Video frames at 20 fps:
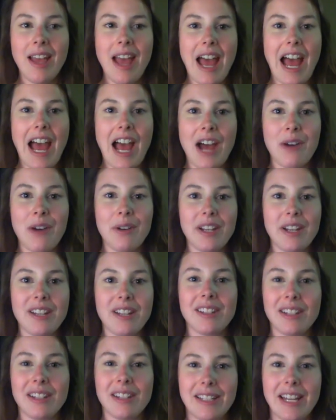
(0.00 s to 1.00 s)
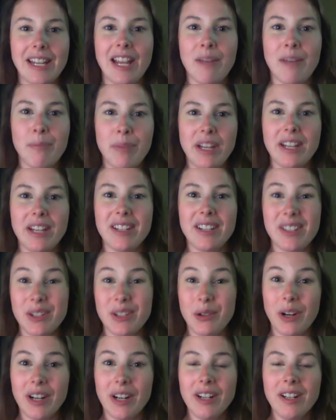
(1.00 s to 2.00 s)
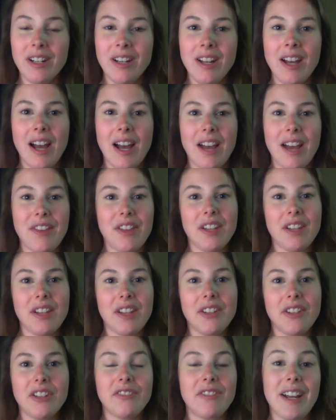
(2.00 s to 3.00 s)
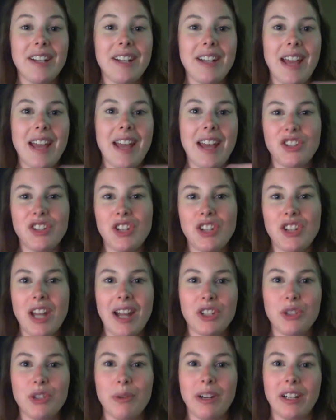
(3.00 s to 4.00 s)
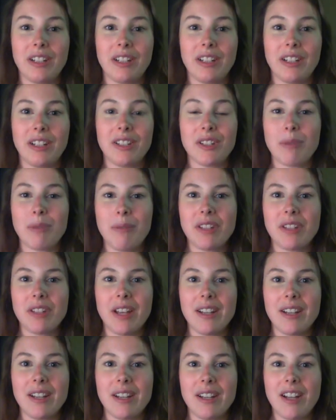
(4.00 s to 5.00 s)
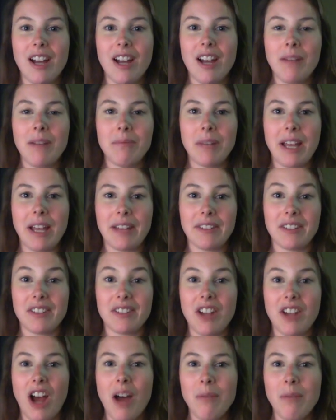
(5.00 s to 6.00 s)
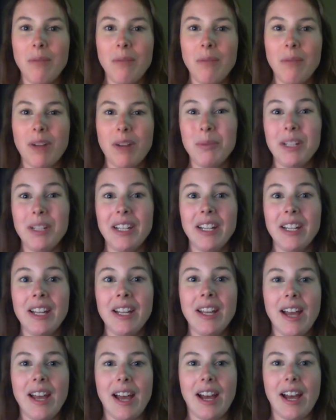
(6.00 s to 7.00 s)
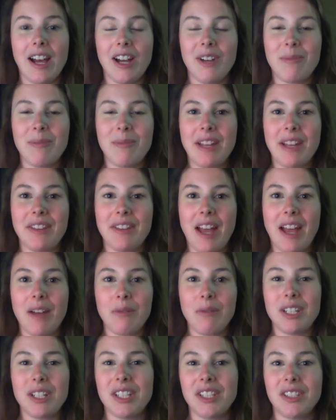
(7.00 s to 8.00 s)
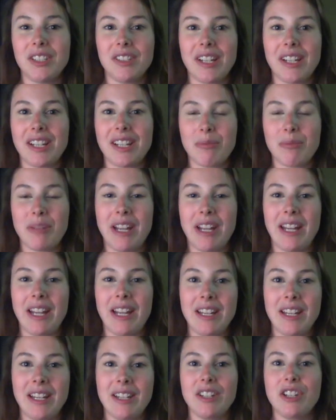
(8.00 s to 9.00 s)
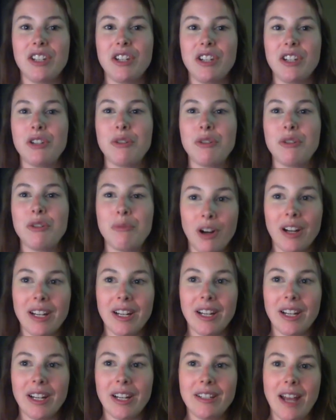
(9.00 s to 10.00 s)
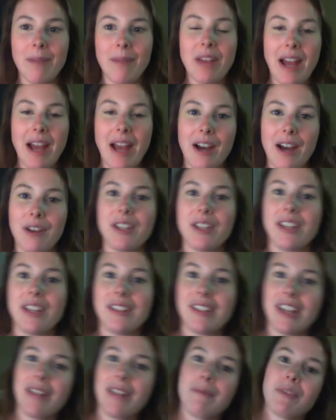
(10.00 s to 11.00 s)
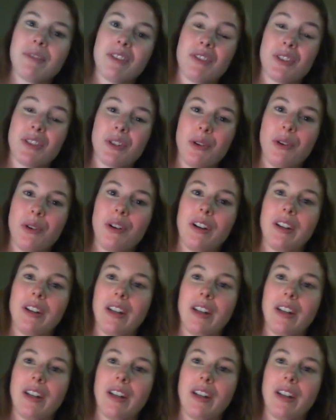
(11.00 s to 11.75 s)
how is Exam P scored, I think you'll find Actuarial's website come up at the top probably, and that will explain it to you more in depth how the exams are scored